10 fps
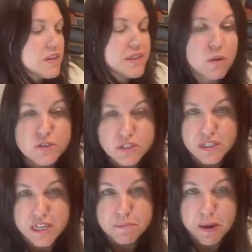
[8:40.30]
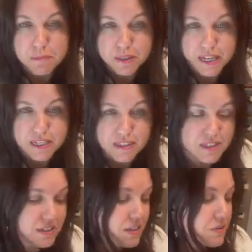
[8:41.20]
That was to keep my
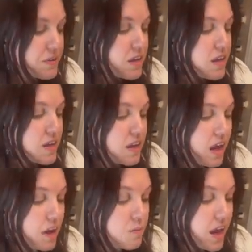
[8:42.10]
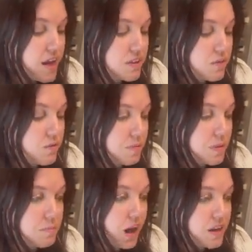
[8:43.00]
place. I read from
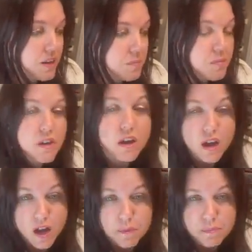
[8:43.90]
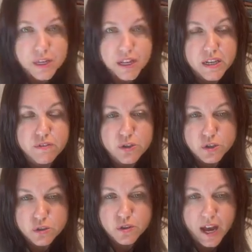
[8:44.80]
the bottom up. And if you
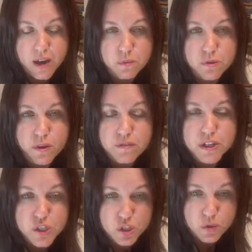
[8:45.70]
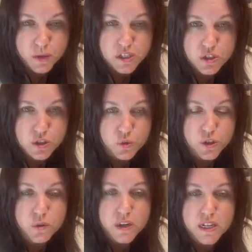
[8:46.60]
do that with Revelation 22,
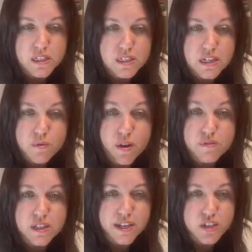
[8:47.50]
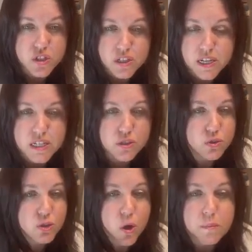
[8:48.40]
you're going to see Revelation in
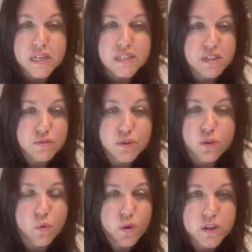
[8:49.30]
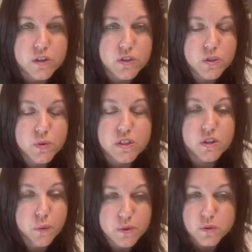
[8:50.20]
so many different orders. You, It's
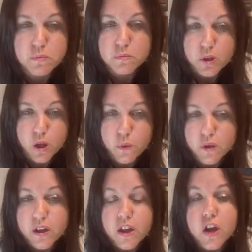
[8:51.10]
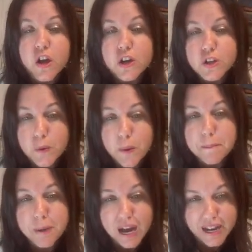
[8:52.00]
going to blow your
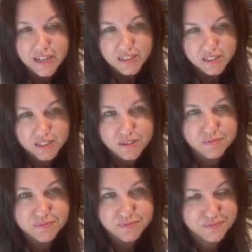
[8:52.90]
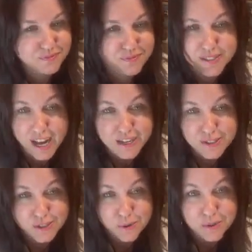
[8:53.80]
mind. God
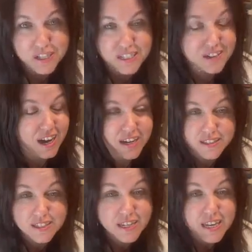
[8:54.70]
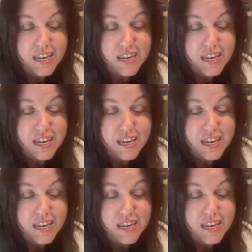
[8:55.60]
is so good, guys.